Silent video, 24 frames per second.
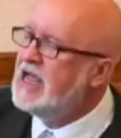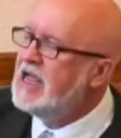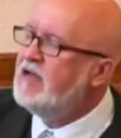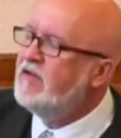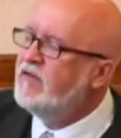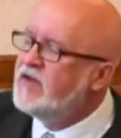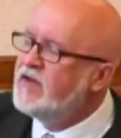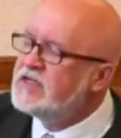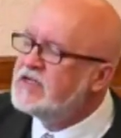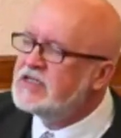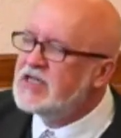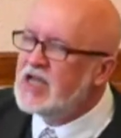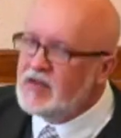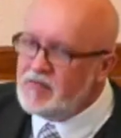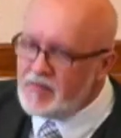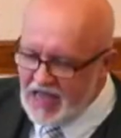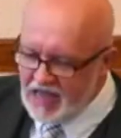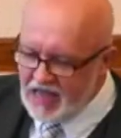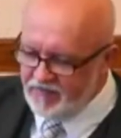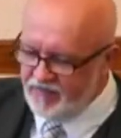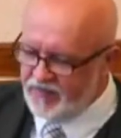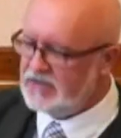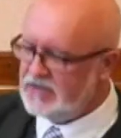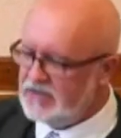for some
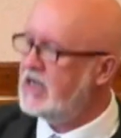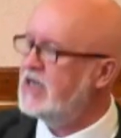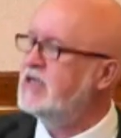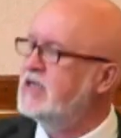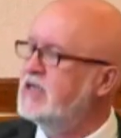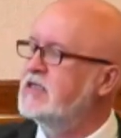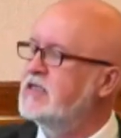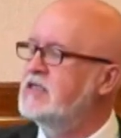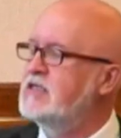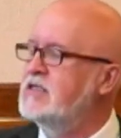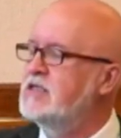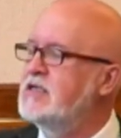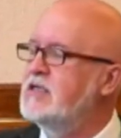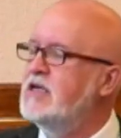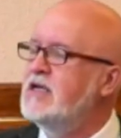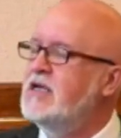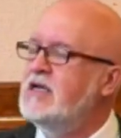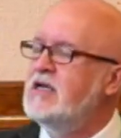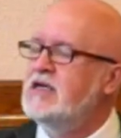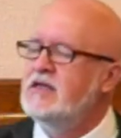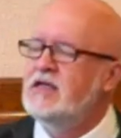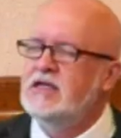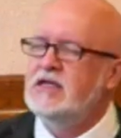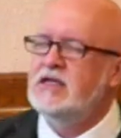evidence
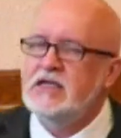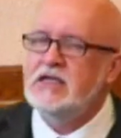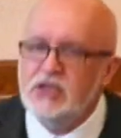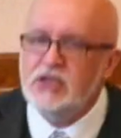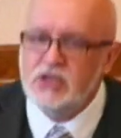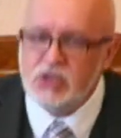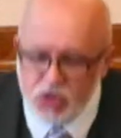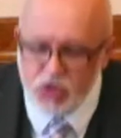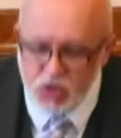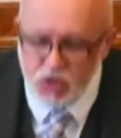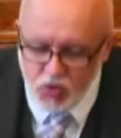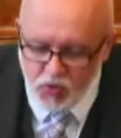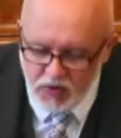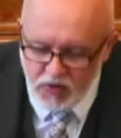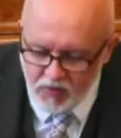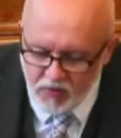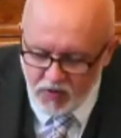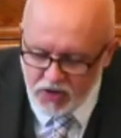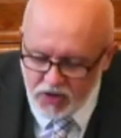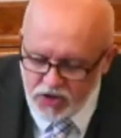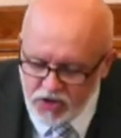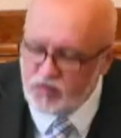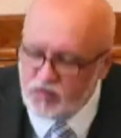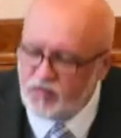that he's doing
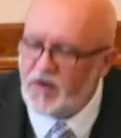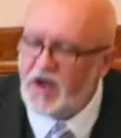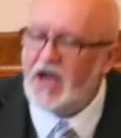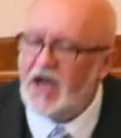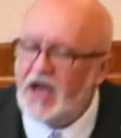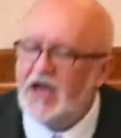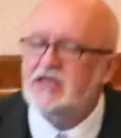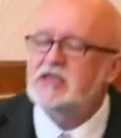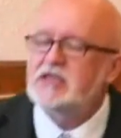what you've asked,